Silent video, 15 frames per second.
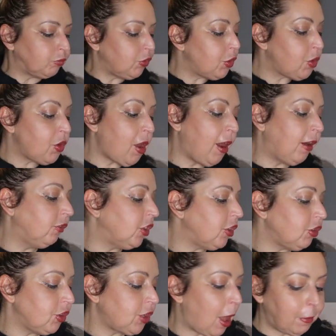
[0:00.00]
You cannot have
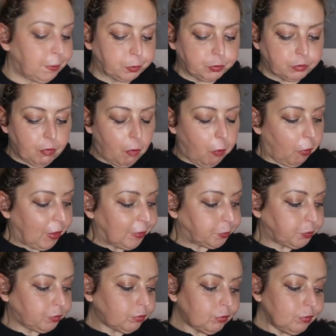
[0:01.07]
this now.
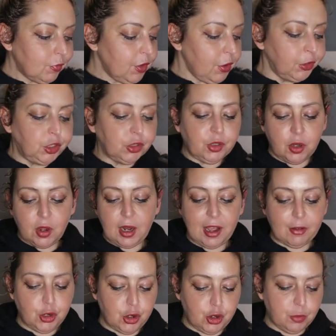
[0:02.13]
You're not
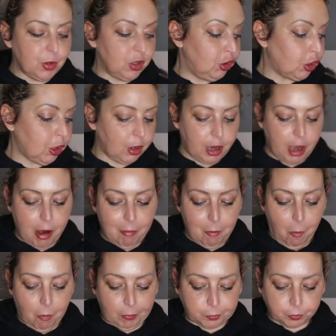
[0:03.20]
allowed human chocolate.
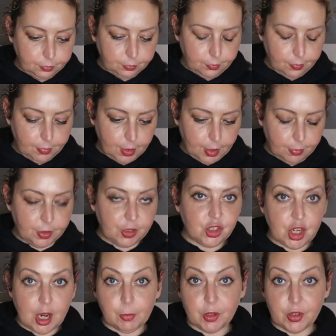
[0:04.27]
I'm going
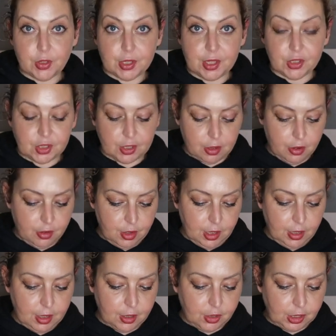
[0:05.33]
to check what this is because I
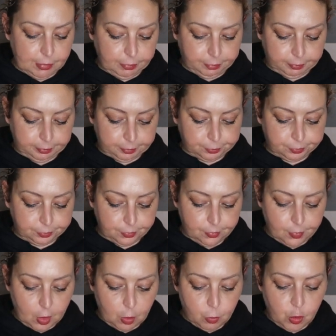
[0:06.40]
think it's
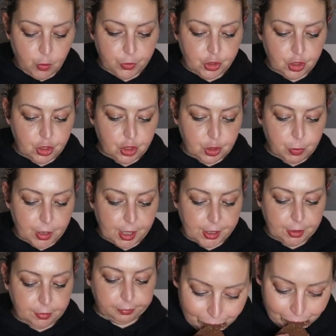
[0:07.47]
more of a gingerbread.